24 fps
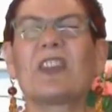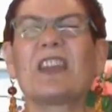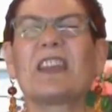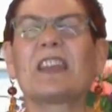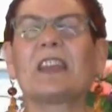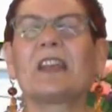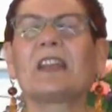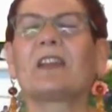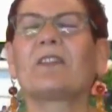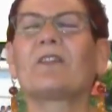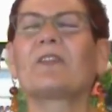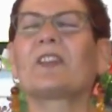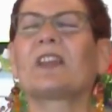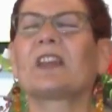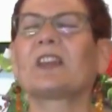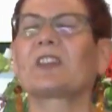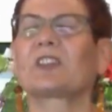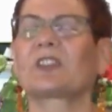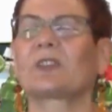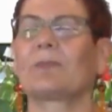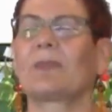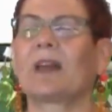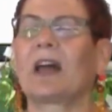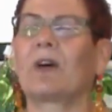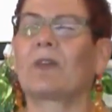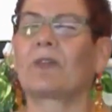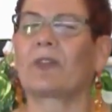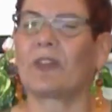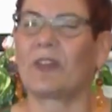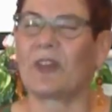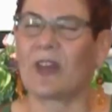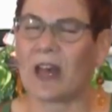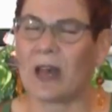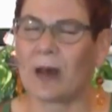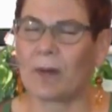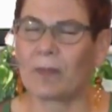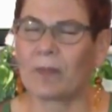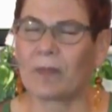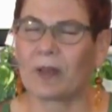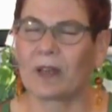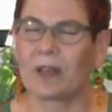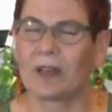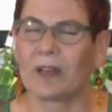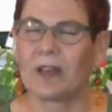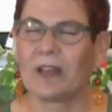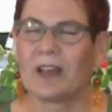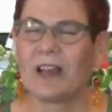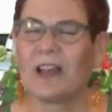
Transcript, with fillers: thinking of things about them